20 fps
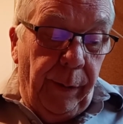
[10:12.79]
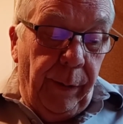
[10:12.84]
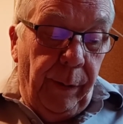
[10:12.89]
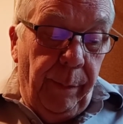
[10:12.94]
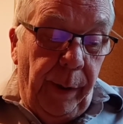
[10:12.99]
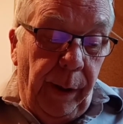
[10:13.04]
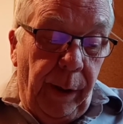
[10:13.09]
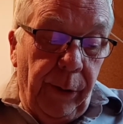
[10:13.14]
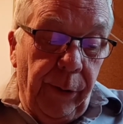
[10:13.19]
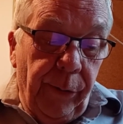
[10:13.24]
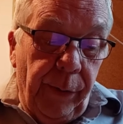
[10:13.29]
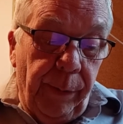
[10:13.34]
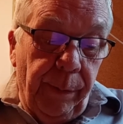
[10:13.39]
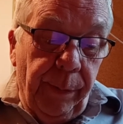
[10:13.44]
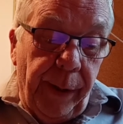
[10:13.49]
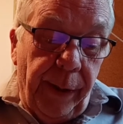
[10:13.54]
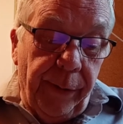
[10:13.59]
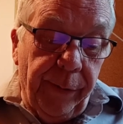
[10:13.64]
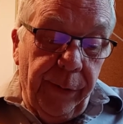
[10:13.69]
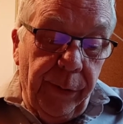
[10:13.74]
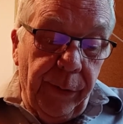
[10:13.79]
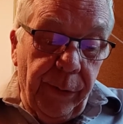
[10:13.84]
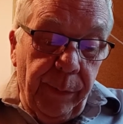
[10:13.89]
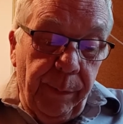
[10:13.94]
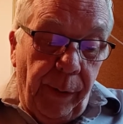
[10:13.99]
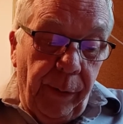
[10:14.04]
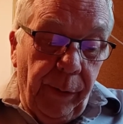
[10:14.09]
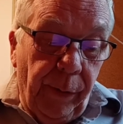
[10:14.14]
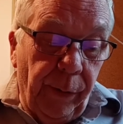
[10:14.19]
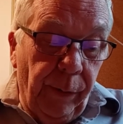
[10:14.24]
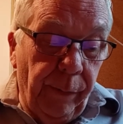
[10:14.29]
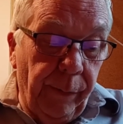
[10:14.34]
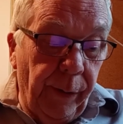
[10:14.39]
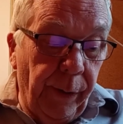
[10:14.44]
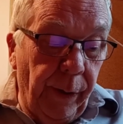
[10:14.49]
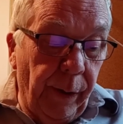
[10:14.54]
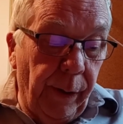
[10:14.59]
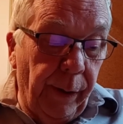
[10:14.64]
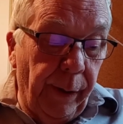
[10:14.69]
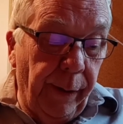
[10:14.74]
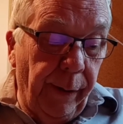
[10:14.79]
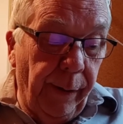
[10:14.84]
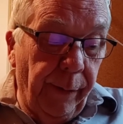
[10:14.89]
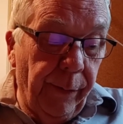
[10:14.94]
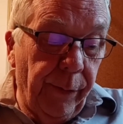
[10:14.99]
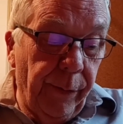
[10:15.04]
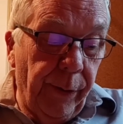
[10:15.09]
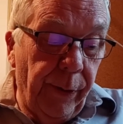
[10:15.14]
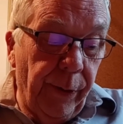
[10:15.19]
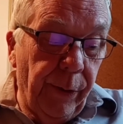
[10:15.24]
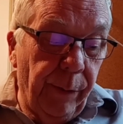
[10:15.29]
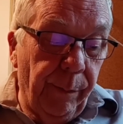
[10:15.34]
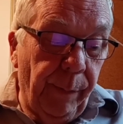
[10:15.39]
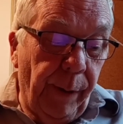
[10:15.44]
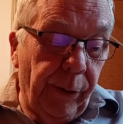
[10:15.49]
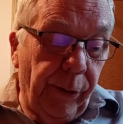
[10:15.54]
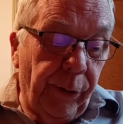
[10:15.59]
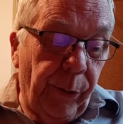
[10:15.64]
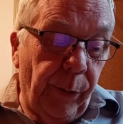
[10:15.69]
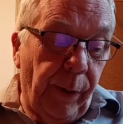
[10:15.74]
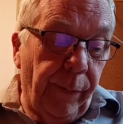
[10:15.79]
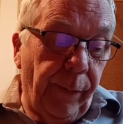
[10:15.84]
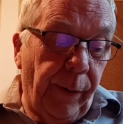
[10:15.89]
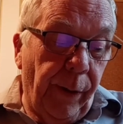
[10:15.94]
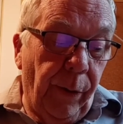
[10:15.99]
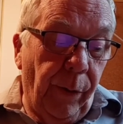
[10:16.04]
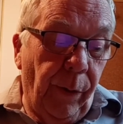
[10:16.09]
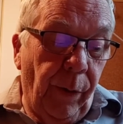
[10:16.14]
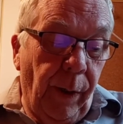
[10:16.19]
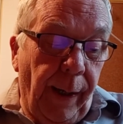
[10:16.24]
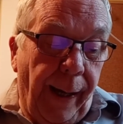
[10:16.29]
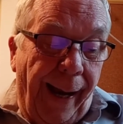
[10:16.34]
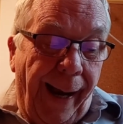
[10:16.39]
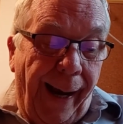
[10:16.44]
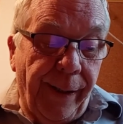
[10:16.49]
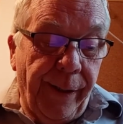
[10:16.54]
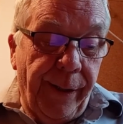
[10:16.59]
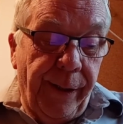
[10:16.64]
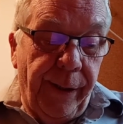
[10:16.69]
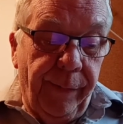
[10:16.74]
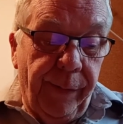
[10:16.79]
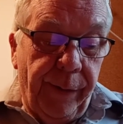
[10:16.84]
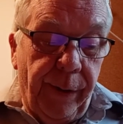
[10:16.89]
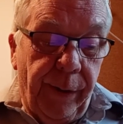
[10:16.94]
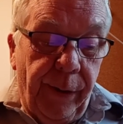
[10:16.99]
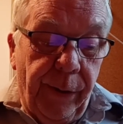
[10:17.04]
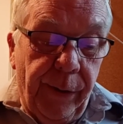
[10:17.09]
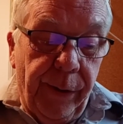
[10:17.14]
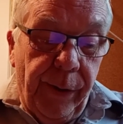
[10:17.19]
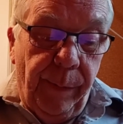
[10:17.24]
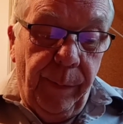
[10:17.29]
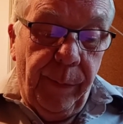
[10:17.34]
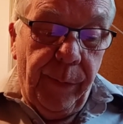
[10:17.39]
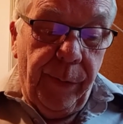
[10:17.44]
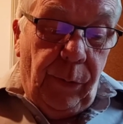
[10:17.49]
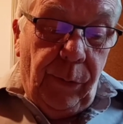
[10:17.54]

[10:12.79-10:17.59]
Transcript: the military presence spoken of earlier, since much UFO activity seems to